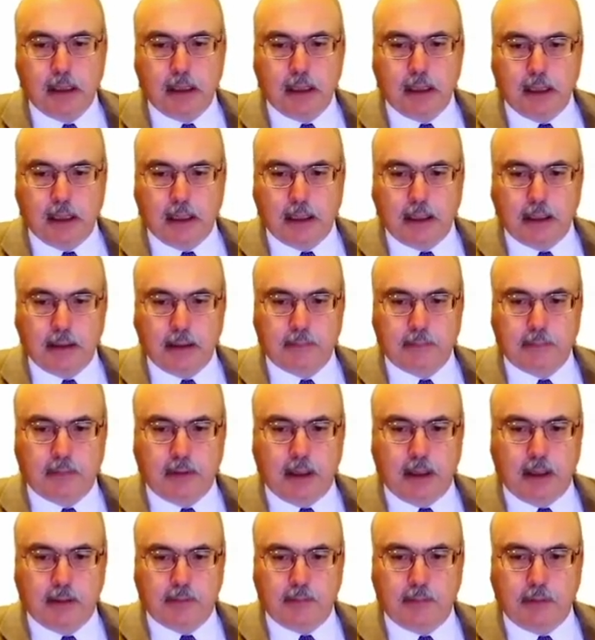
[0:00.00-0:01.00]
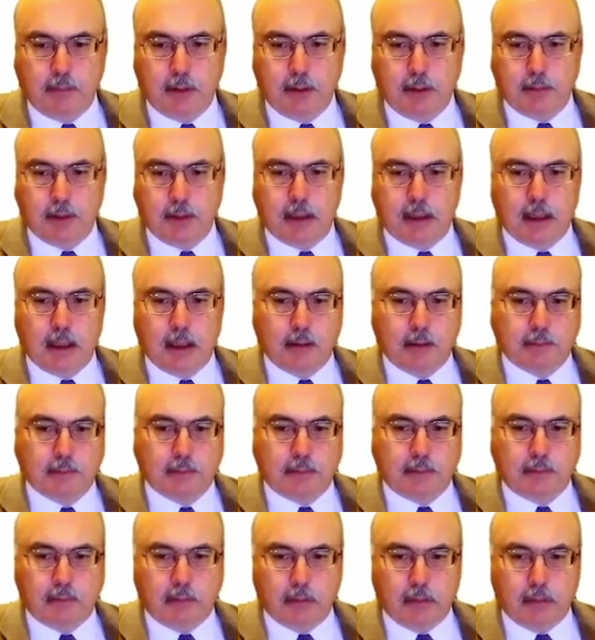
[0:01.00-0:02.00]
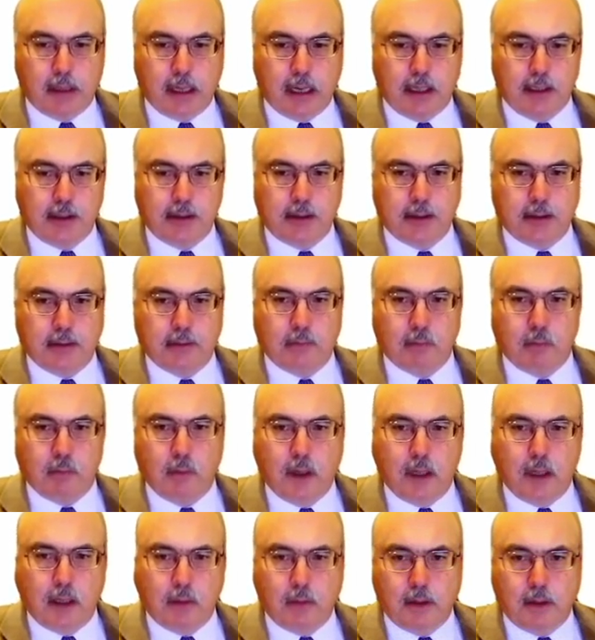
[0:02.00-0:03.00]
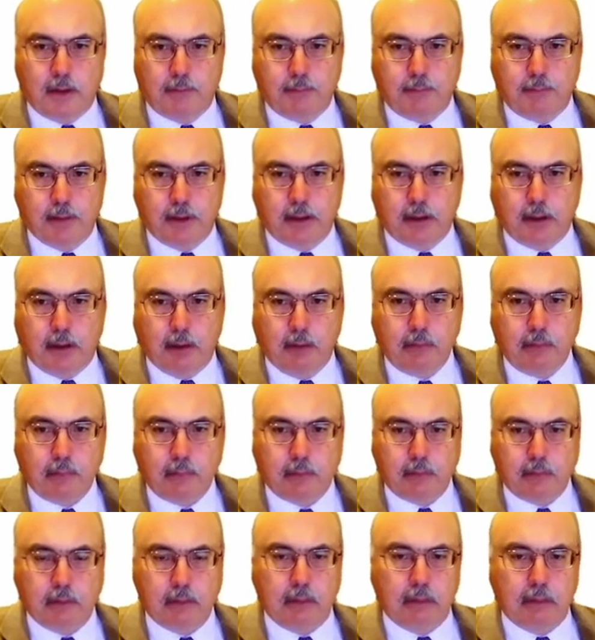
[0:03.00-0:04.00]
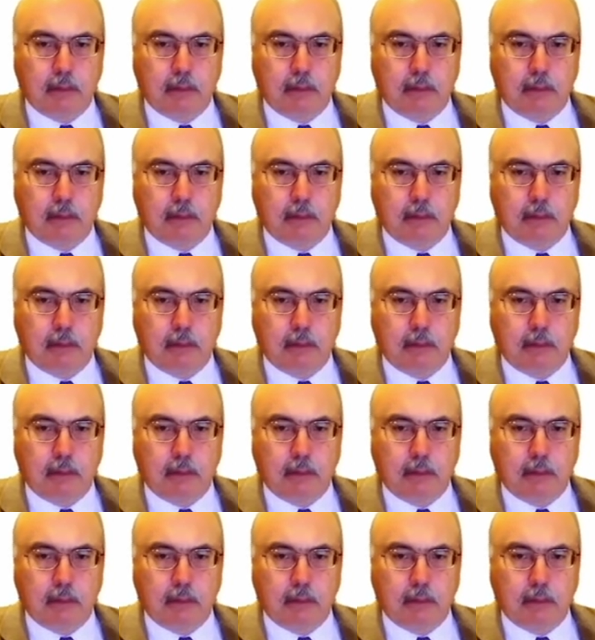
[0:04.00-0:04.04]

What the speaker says: And that's simply because of its location. It's well away from the coast.